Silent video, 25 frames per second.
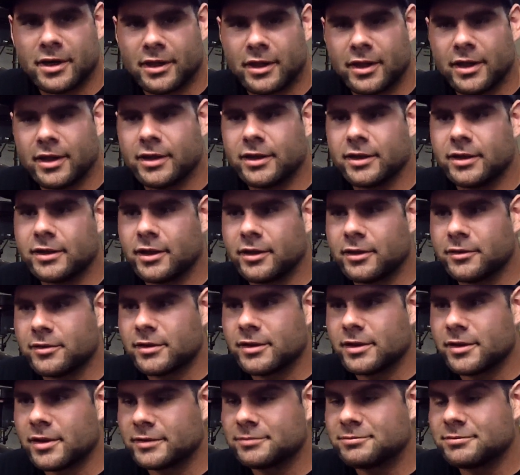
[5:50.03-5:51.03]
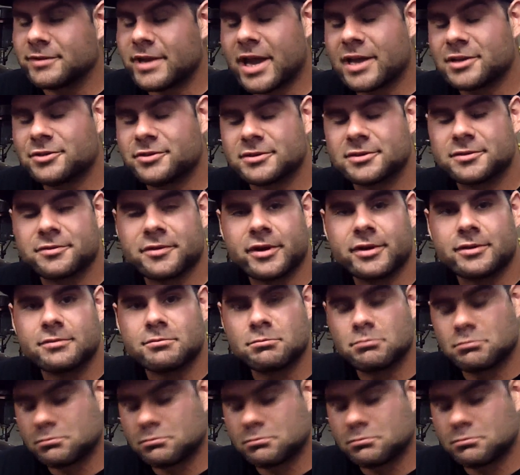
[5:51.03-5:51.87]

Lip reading: I'll add you as a friend.